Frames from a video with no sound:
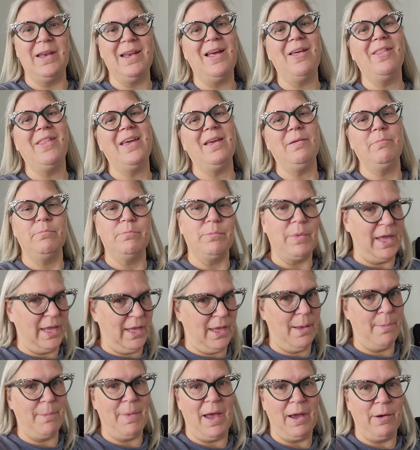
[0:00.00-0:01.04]
Now they might
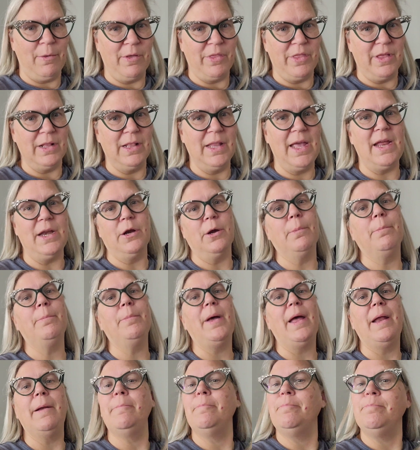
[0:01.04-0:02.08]
come back with it later,
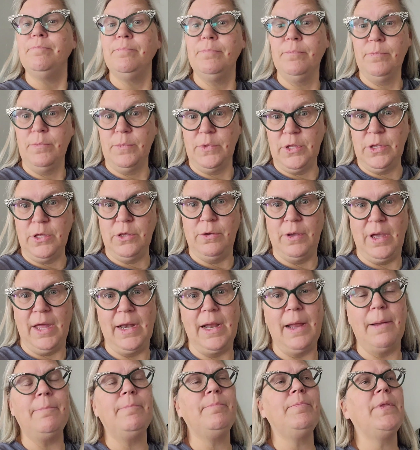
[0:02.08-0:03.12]
but you get
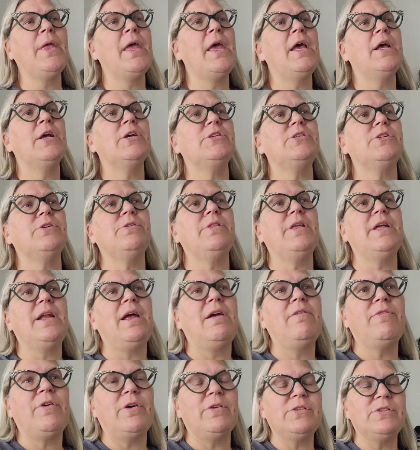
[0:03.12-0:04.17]
it. So then
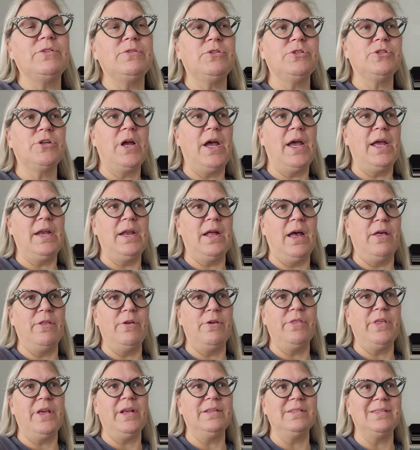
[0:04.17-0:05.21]
I've also tried
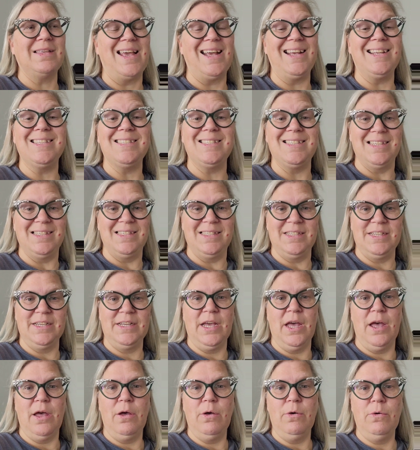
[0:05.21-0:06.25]
other things like
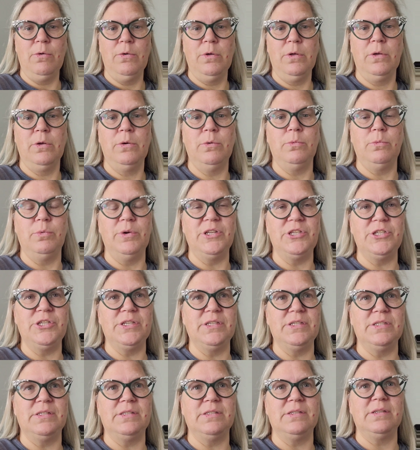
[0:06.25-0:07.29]
Sistico, which
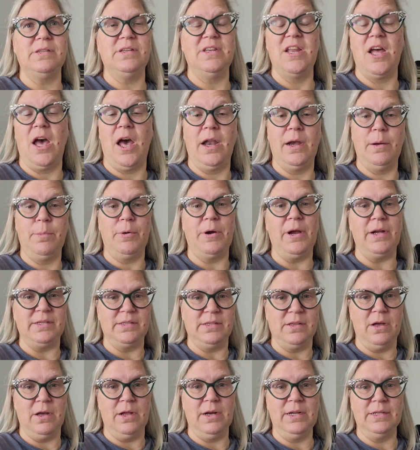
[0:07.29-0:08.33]
is not a
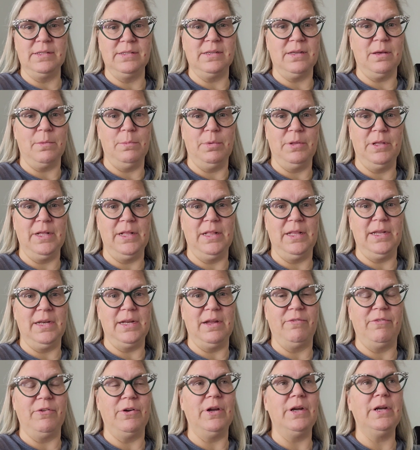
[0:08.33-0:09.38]
press-on, it's completely
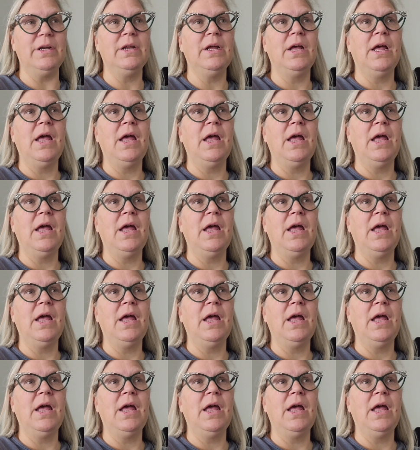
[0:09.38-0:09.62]
different.